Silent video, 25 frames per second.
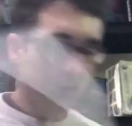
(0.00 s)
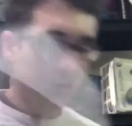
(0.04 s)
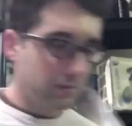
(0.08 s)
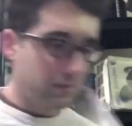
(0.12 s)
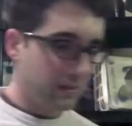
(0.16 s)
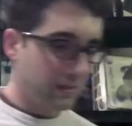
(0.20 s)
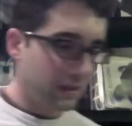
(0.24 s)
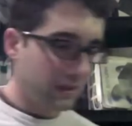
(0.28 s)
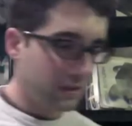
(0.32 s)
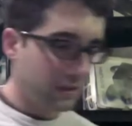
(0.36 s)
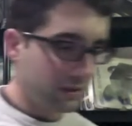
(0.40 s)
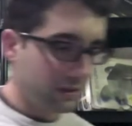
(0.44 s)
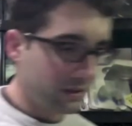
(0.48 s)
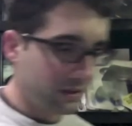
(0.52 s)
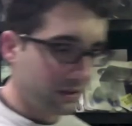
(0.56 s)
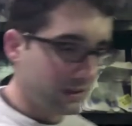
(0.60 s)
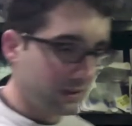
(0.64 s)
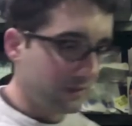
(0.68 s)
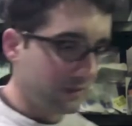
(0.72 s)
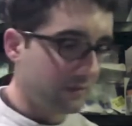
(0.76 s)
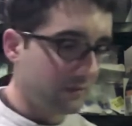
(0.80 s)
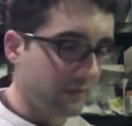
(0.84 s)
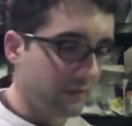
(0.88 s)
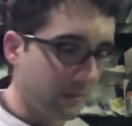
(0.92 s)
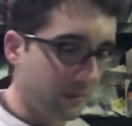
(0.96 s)
looks pretty
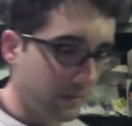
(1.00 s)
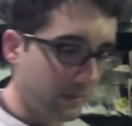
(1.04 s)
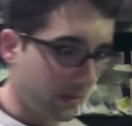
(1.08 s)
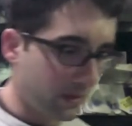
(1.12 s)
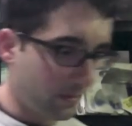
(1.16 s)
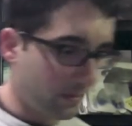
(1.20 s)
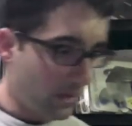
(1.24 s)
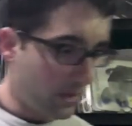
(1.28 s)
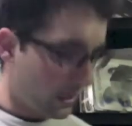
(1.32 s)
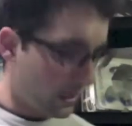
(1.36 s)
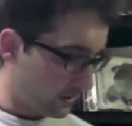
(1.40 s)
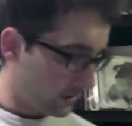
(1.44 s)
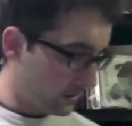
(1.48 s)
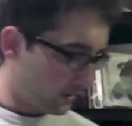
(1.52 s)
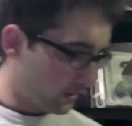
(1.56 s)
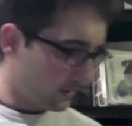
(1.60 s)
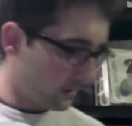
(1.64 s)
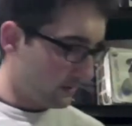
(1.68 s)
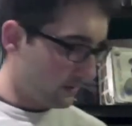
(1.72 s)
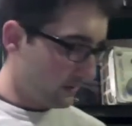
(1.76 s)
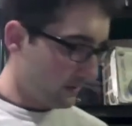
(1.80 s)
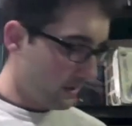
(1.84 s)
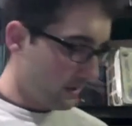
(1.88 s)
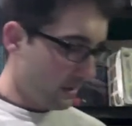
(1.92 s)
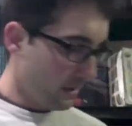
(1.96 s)
interesting from the box
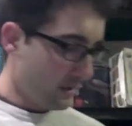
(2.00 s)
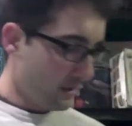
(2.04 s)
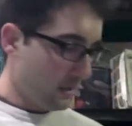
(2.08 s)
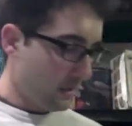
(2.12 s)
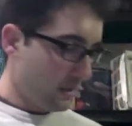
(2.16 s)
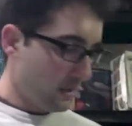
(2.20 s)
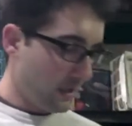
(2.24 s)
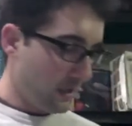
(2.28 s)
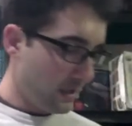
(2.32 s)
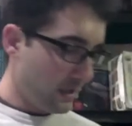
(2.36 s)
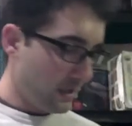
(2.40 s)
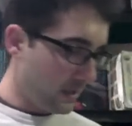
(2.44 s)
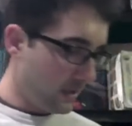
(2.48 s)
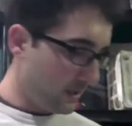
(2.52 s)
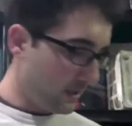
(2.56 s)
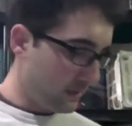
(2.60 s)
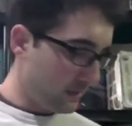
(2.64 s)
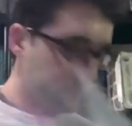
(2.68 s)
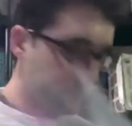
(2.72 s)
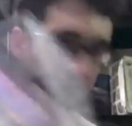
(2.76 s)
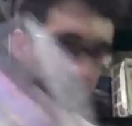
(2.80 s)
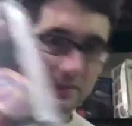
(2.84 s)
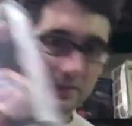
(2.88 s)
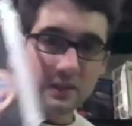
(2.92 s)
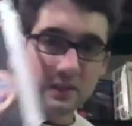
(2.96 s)
art.
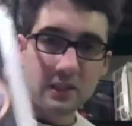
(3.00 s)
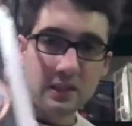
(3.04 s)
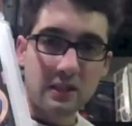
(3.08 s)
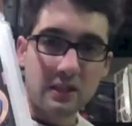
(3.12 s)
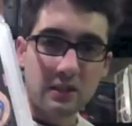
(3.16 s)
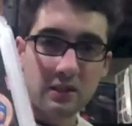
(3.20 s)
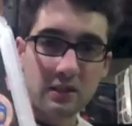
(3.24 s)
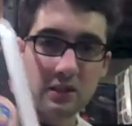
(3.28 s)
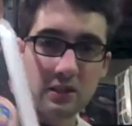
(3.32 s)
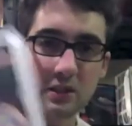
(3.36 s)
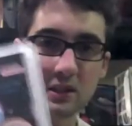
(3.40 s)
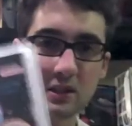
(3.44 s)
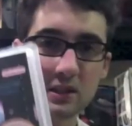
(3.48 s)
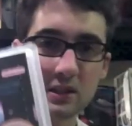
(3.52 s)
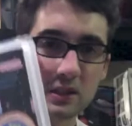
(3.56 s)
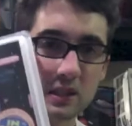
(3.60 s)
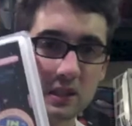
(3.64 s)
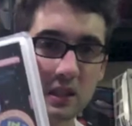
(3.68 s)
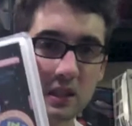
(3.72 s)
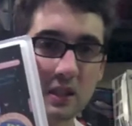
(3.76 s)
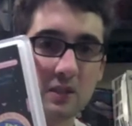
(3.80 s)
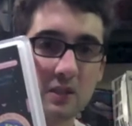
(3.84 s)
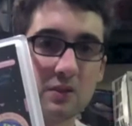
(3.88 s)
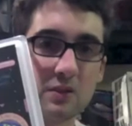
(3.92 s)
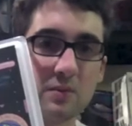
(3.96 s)
This is just
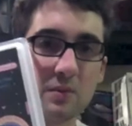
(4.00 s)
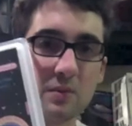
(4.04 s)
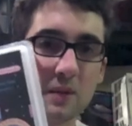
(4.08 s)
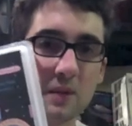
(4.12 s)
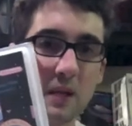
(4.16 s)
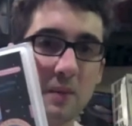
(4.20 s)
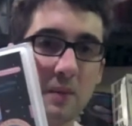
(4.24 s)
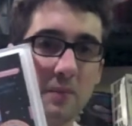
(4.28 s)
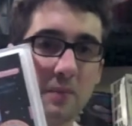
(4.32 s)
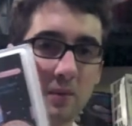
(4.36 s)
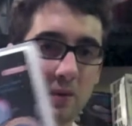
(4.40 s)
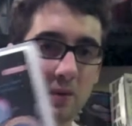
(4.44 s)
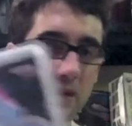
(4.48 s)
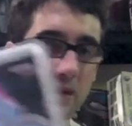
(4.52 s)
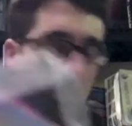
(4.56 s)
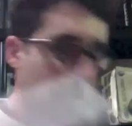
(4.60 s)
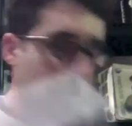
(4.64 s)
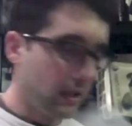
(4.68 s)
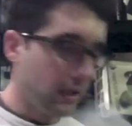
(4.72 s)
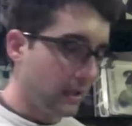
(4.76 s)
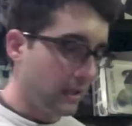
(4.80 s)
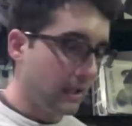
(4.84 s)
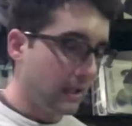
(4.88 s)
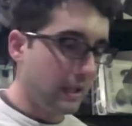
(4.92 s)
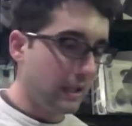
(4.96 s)
Super Game Boy.
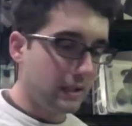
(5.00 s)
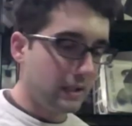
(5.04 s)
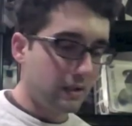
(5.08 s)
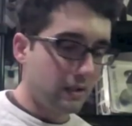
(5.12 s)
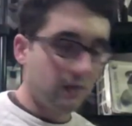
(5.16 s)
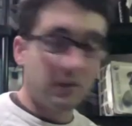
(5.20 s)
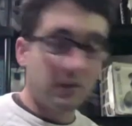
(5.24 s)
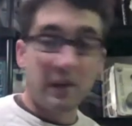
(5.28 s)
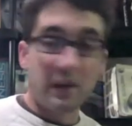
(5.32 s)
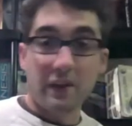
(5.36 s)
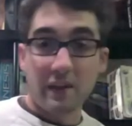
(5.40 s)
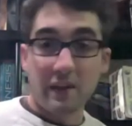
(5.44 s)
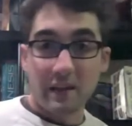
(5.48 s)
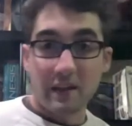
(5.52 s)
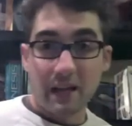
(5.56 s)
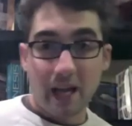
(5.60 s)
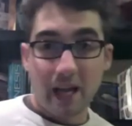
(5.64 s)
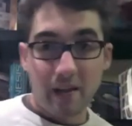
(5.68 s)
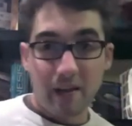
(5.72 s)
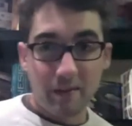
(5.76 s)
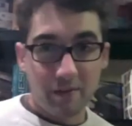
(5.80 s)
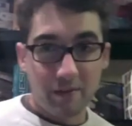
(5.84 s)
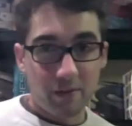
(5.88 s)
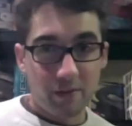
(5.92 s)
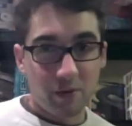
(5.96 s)
It's a great thing to
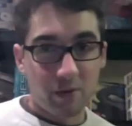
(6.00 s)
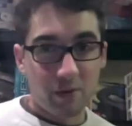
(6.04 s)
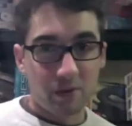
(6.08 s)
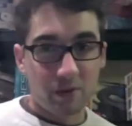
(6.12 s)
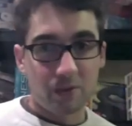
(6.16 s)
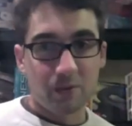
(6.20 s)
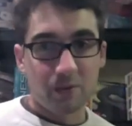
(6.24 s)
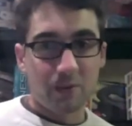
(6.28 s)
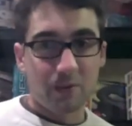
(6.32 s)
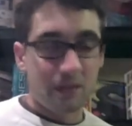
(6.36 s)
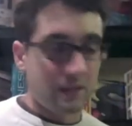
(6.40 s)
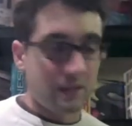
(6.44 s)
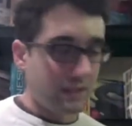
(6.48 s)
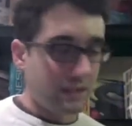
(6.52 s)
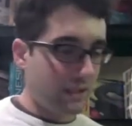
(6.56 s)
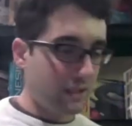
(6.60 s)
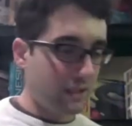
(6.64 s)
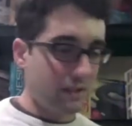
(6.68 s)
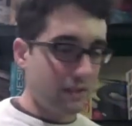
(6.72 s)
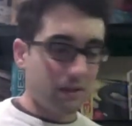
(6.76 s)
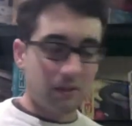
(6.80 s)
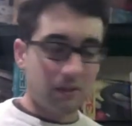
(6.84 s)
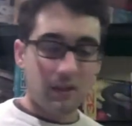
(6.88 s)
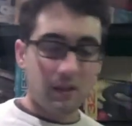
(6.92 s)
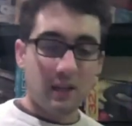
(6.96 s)
have if you own a Super
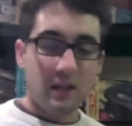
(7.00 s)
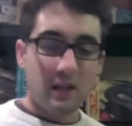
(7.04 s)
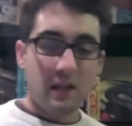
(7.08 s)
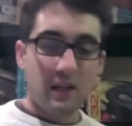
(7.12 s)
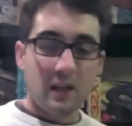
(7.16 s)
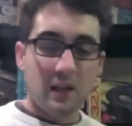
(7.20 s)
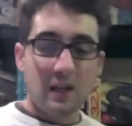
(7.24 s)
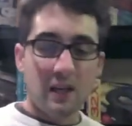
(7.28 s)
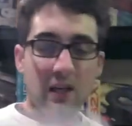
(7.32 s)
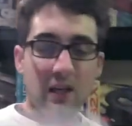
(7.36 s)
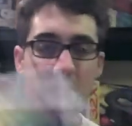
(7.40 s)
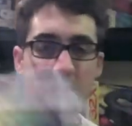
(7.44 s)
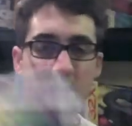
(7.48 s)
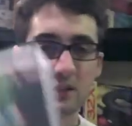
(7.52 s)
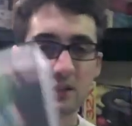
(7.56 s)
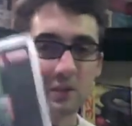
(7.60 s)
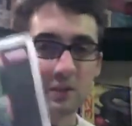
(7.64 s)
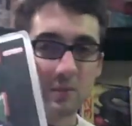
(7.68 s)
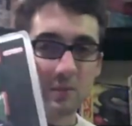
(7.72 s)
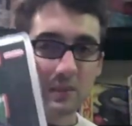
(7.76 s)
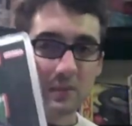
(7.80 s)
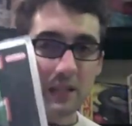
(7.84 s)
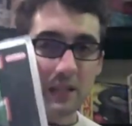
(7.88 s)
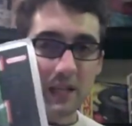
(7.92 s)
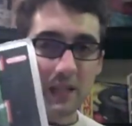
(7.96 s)
Nintendo.
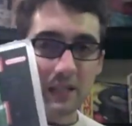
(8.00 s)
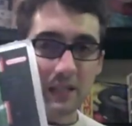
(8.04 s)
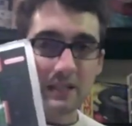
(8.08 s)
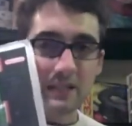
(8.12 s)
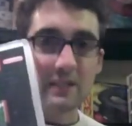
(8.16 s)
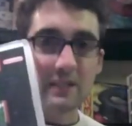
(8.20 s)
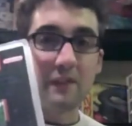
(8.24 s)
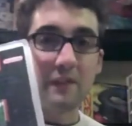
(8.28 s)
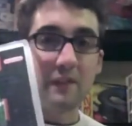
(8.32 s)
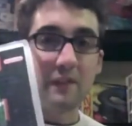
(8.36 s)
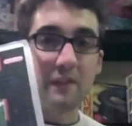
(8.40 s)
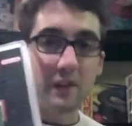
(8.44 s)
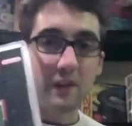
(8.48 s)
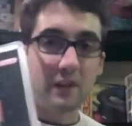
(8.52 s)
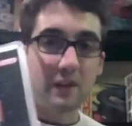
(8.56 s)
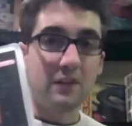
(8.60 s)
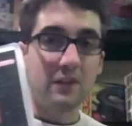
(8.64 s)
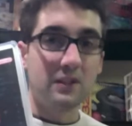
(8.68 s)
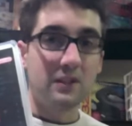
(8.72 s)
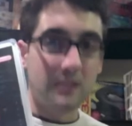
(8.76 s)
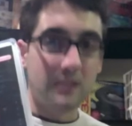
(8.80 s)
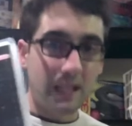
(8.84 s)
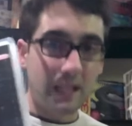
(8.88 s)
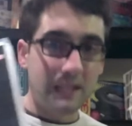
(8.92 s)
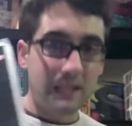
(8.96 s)
Super Tennis is a very
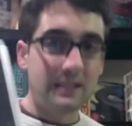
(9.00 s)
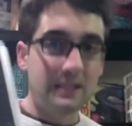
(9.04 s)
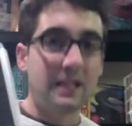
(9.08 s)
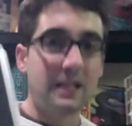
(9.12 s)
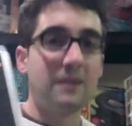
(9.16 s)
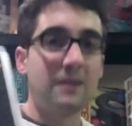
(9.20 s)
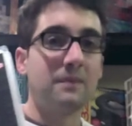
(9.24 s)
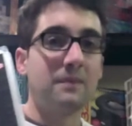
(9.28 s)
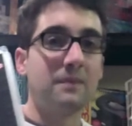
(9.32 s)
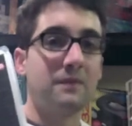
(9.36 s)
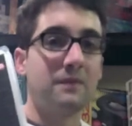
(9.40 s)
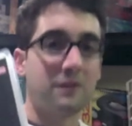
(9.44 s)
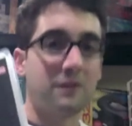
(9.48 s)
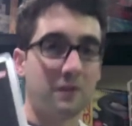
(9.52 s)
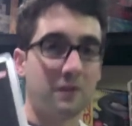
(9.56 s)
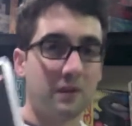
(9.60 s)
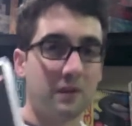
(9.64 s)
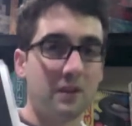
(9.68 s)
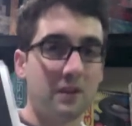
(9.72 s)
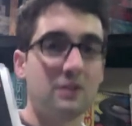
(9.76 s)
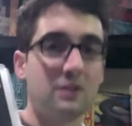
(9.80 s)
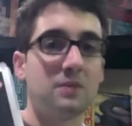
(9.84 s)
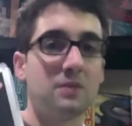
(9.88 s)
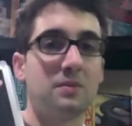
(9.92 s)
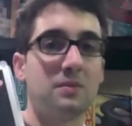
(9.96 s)
good tennis game for
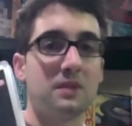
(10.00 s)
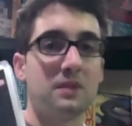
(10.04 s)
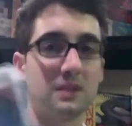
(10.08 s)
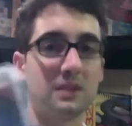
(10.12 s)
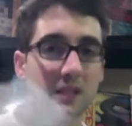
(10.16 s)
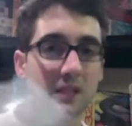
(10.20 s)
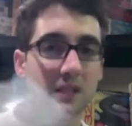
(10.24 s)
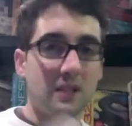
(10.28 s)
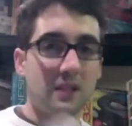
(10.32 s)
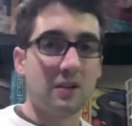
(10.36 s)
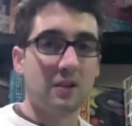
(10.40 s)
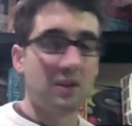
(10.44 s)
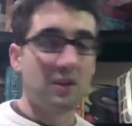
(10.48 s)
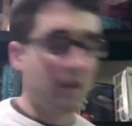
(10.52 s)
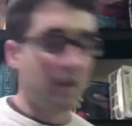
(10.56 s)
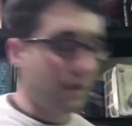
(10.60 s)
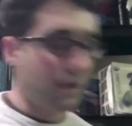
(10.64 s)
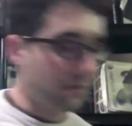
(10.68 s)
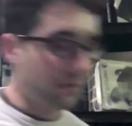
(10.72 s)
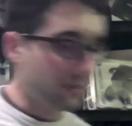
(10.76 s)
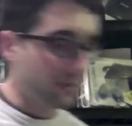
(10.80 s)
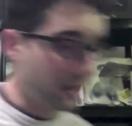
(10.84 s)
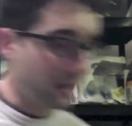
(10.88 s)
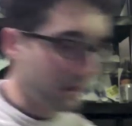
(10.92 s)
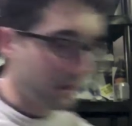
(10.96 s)
the Super Nintendo. I
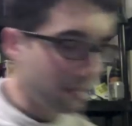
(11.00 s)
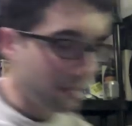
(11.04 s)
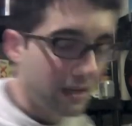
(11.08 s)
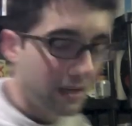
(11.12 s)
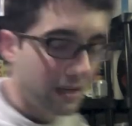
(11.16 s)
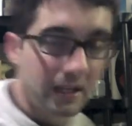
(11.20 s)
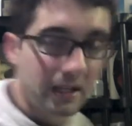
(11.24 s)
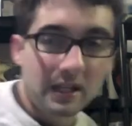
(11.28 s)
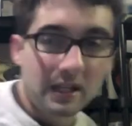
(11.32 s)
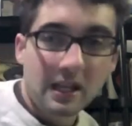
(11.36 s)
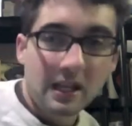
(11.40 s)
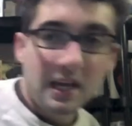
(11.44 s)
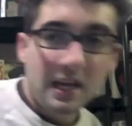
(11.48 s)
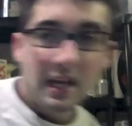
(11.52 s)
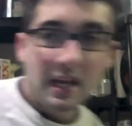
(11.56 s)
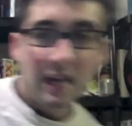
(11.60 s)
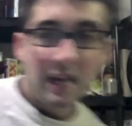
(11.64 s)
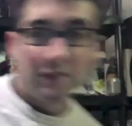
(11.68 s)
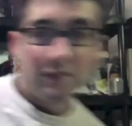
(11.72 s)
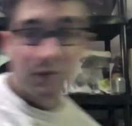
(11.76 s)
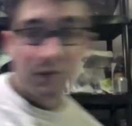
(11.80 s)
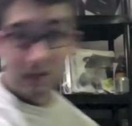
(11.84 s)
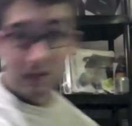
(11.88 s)
would recommend it if